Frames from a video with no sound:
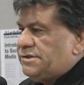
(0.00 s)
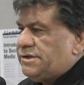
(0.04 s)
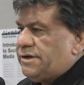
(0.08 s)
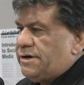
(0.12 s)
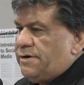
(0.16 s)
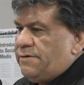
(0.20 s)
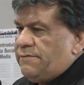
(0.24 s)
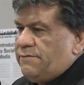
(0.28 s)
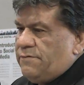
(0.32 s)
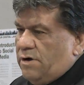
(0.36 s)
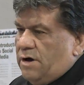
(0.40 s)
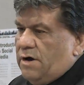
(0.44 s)
that
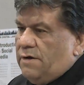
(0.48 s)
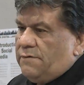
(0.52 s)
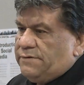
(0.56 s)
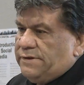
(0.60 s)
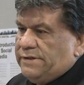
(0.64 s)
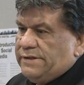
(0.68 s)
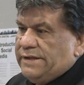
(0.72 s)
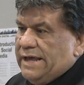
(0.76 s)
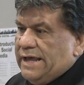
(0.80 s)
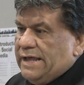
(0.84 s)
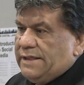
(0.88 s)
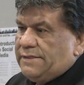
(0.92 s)
are involved
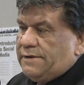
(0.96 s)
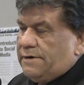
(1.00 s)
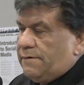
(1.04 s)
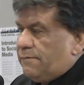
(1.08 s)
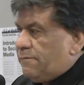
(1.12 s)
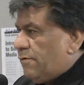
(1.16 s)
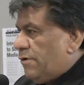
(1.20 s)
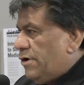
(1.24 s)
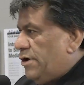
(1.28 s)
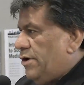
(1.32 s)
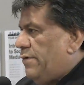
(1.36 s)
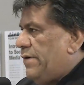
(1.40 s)
in that,
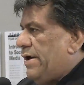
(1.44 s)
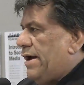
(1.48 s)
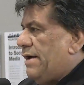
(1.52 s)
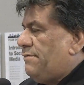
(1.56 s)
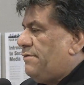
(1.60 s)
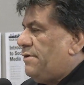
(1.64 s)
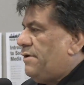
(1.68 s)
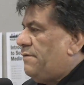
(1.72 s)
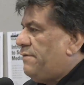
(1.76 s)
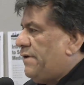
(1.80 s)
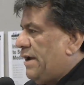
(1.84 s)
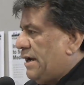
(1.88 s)
therefore you have
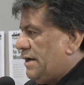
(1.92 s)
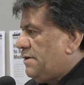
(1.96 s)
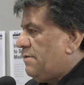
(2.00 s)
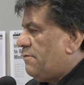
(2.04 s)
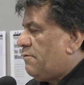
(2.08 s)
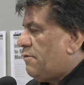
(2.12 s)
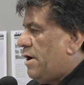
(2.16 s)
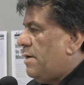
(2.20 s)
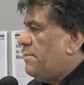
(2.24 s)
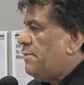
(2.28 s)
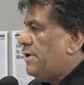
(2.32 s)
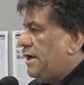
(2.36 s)
an
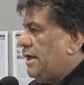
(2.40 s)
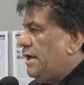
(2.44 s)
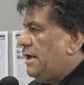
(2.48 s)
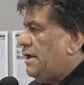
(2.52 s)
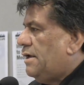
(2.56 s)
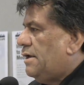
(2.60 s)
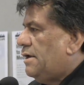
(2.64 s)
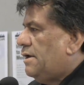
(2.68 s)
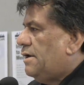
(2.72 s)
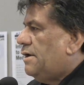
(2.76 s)
effective remedy.